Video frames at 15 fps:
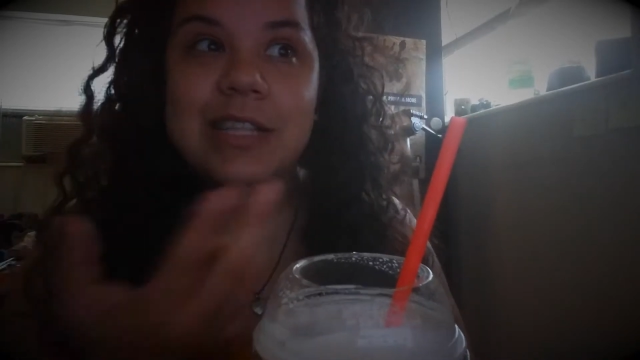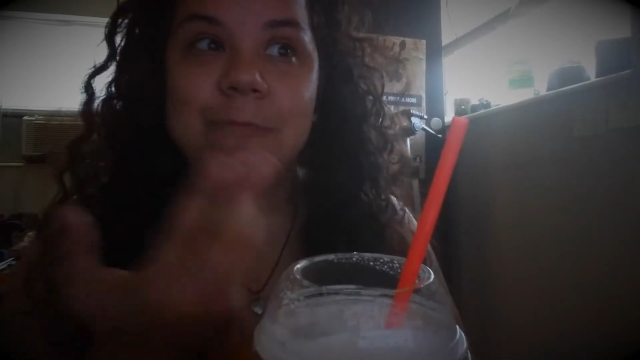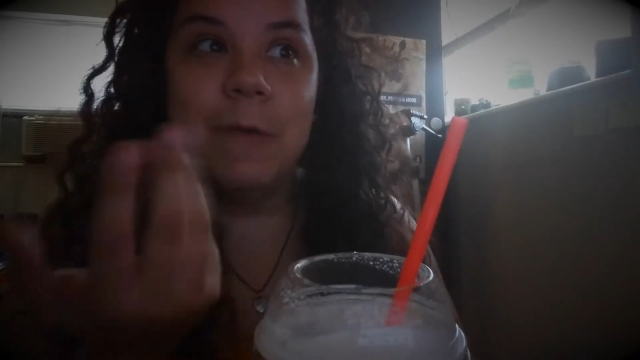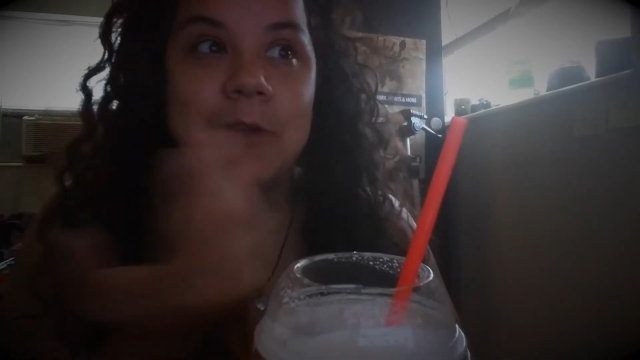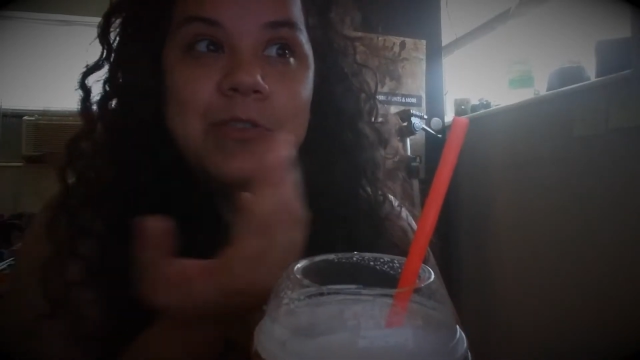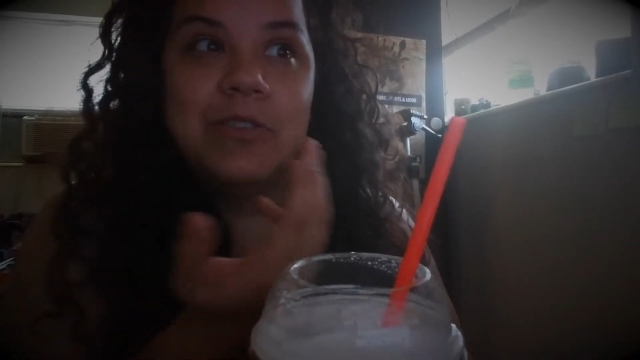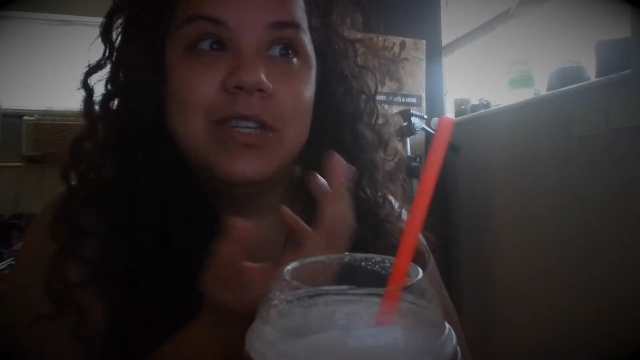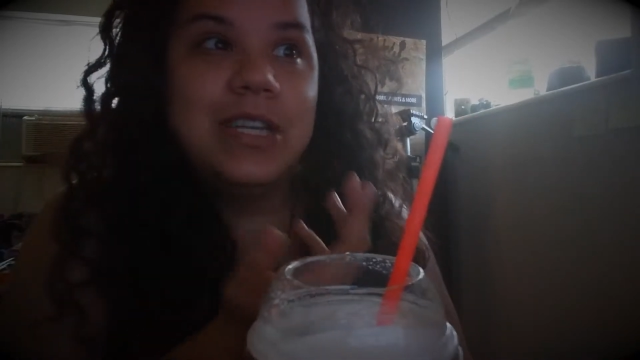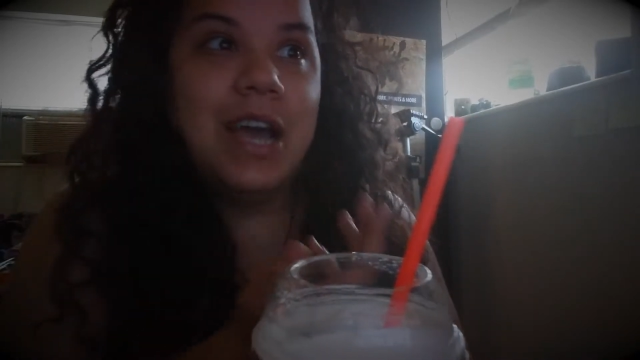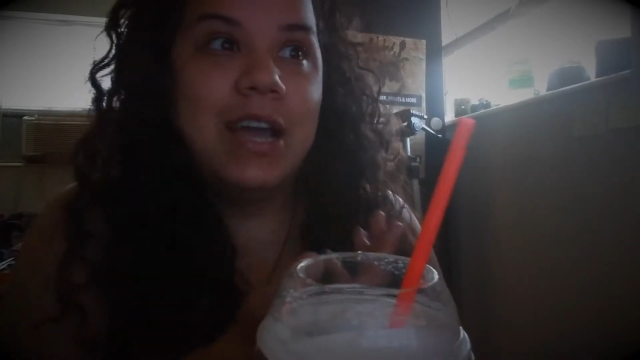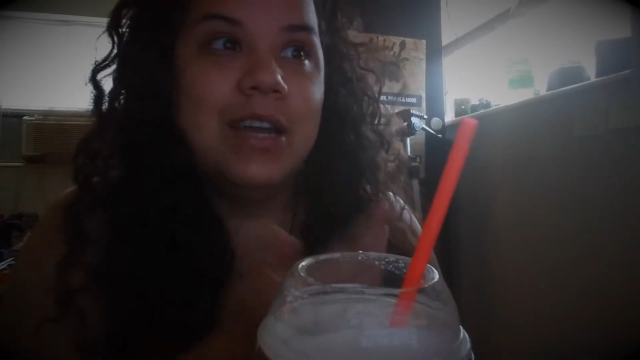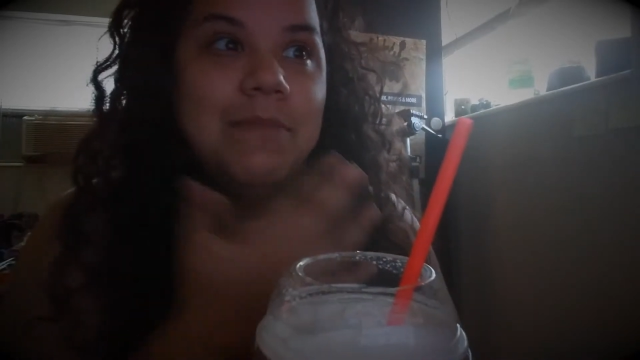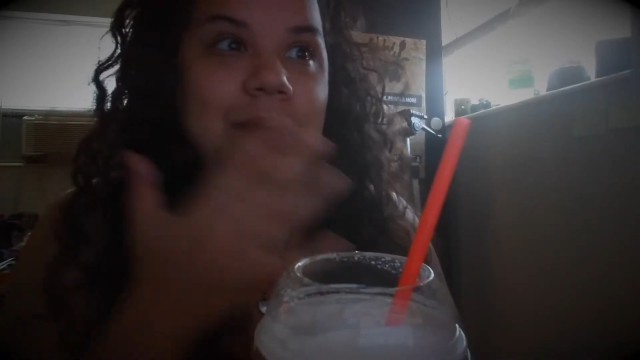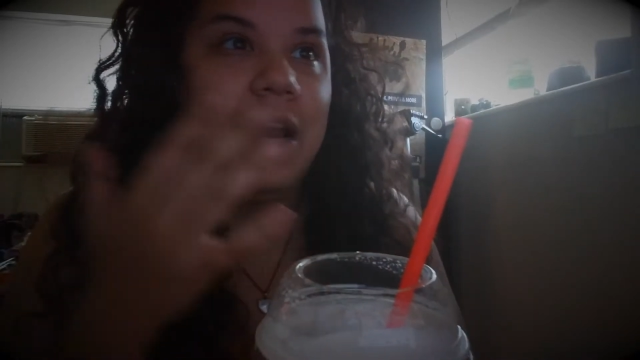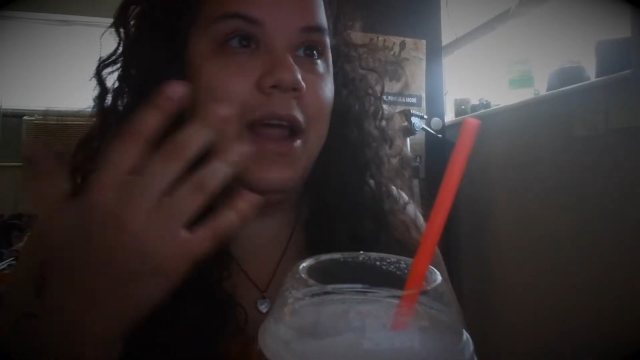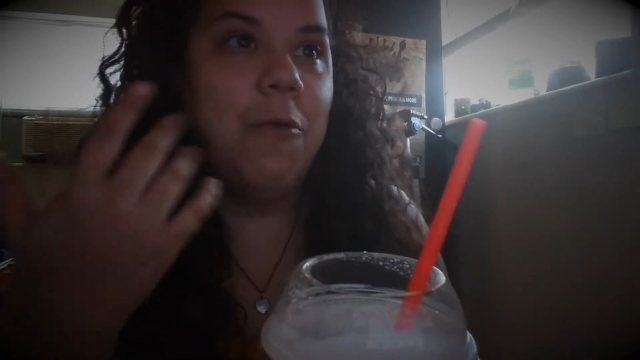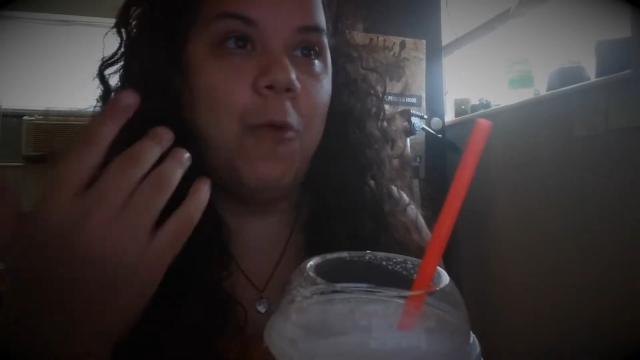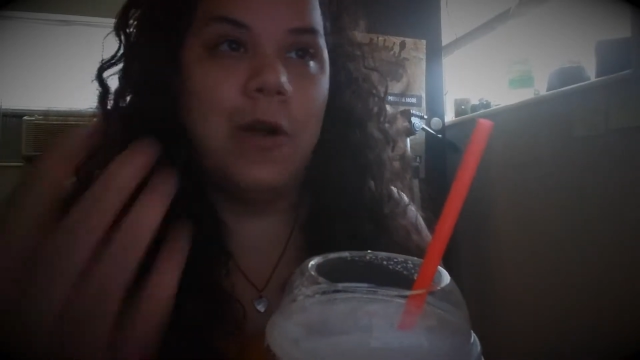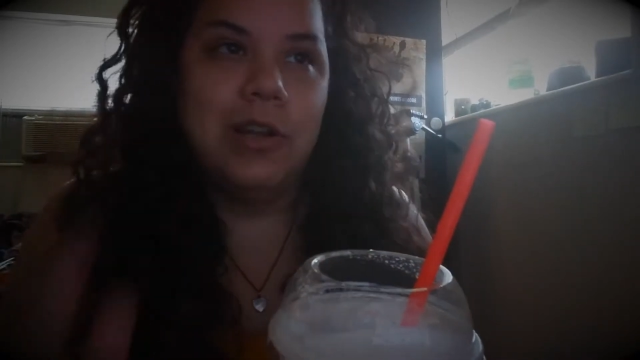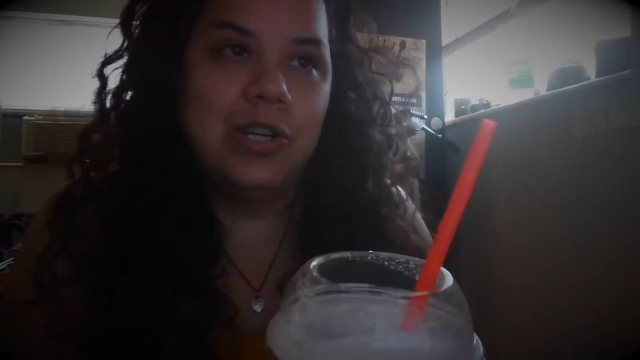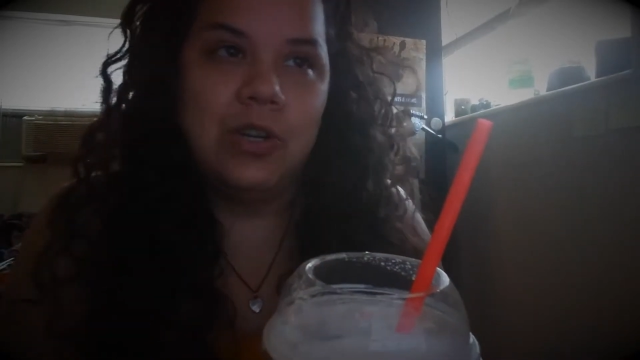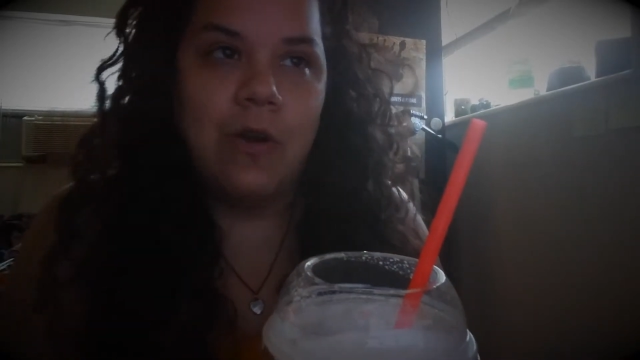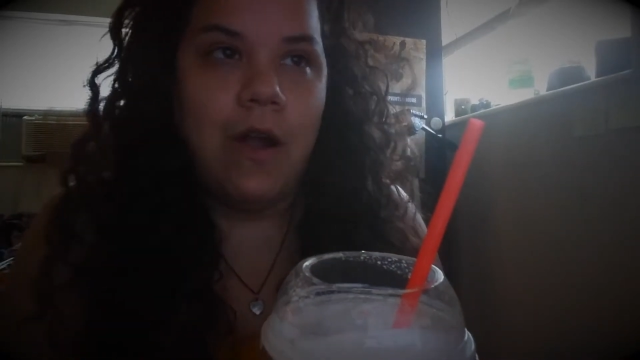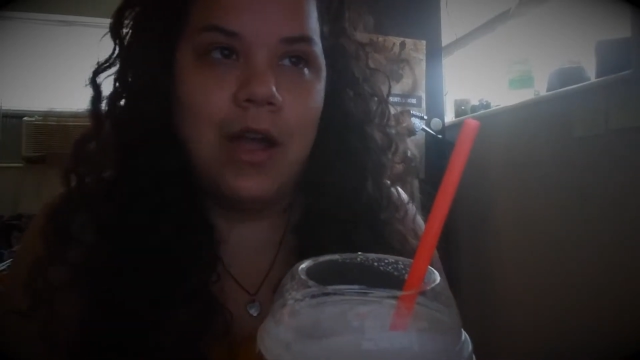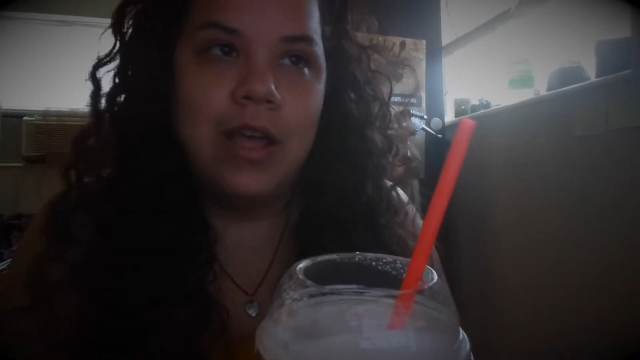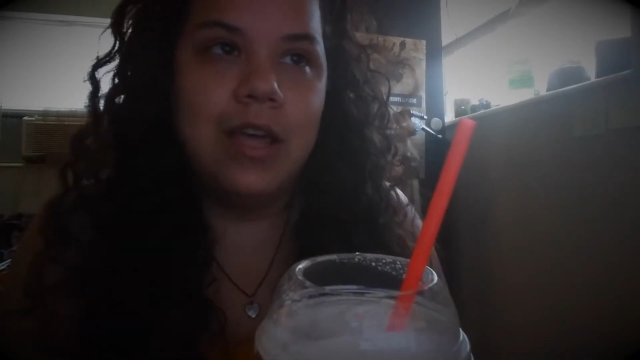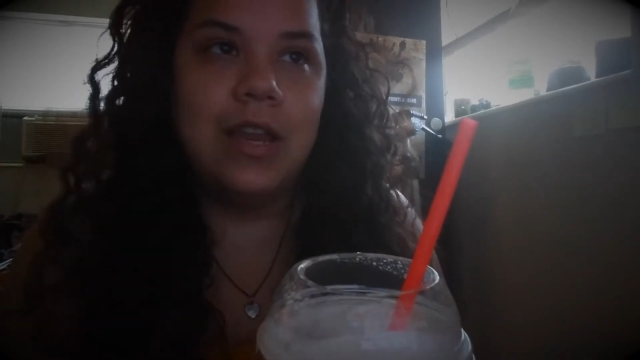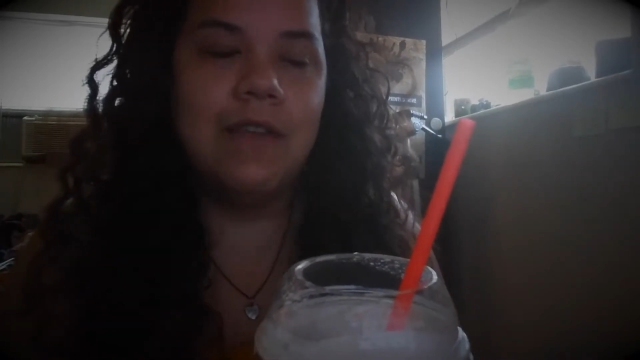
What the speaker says: specialty item and I want to try it.